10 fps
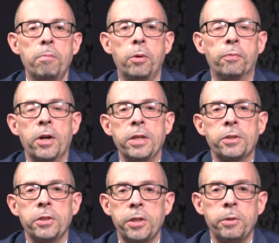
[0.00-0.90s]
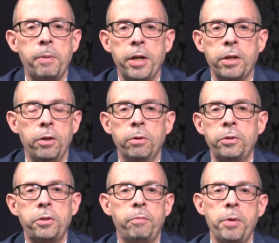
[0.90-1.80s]
Pope Francis has been
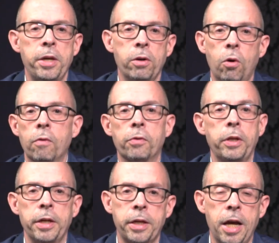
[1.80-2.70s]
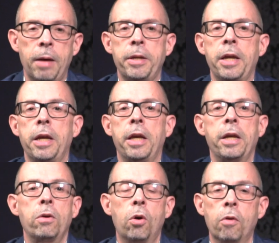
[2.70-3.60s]
accused of being overly
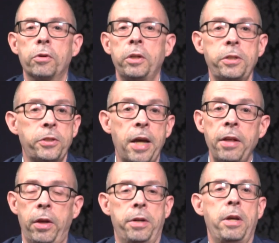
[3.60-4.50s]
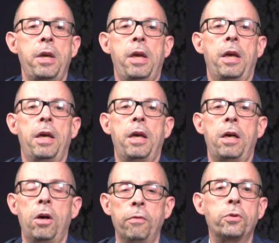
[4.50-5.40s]
accommodating, overly silent,
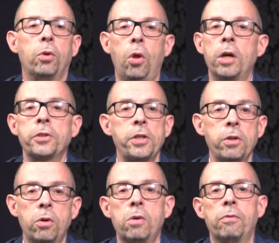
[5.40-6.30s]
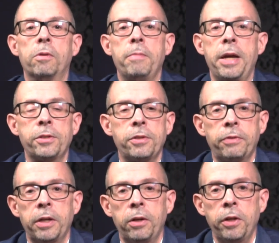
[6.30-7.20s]
of glossing over massive
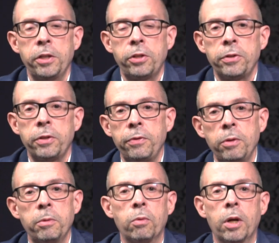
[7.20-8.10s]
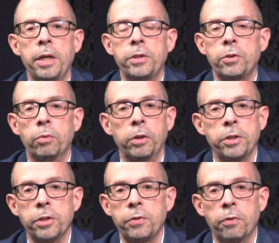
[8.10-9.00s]
violations of human rights,
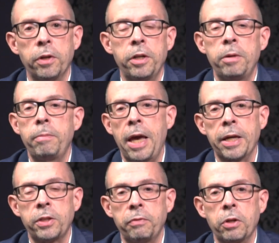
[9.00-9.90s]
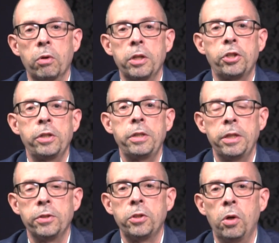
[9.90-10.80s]
religious freedom, acts of aggression,
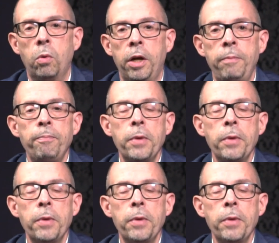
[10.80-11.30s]
and so on,